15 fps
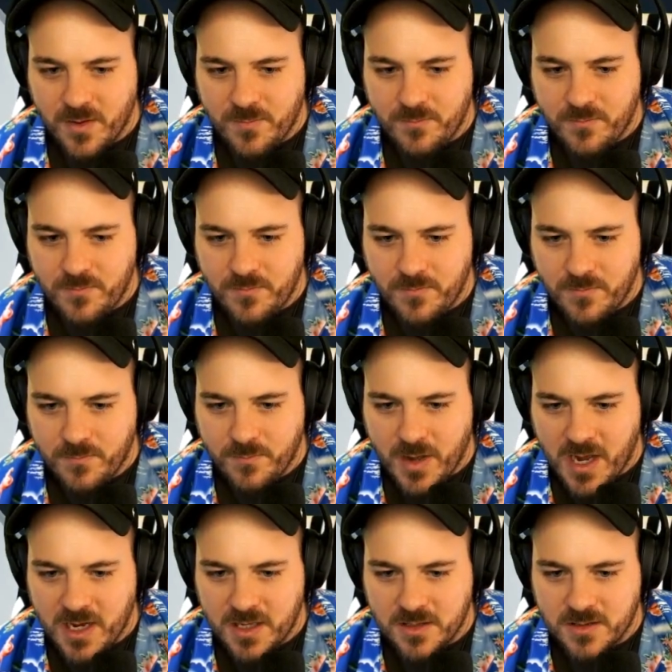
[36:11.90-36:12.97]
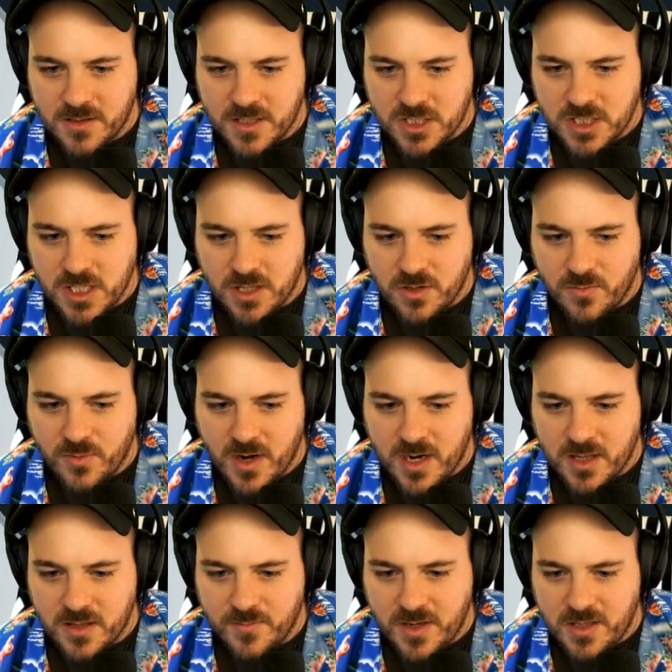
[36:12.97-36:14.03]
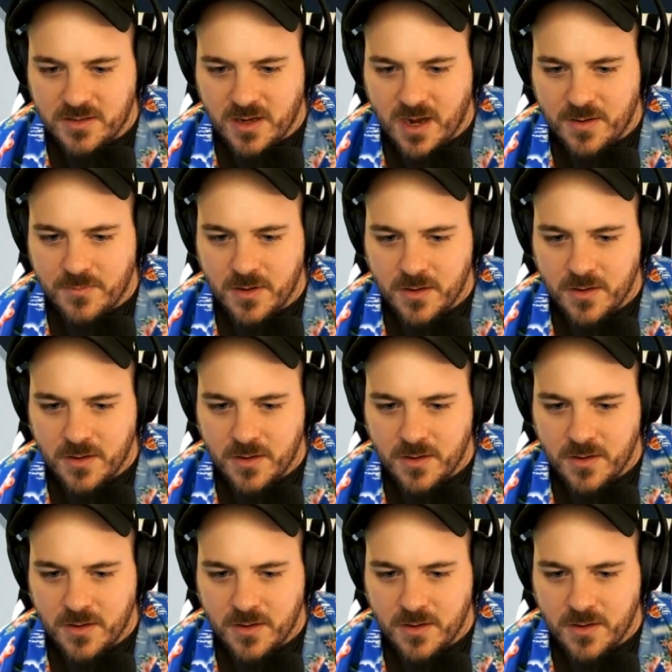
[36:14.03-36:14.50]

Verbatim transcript: but buying this other bread in the meantime.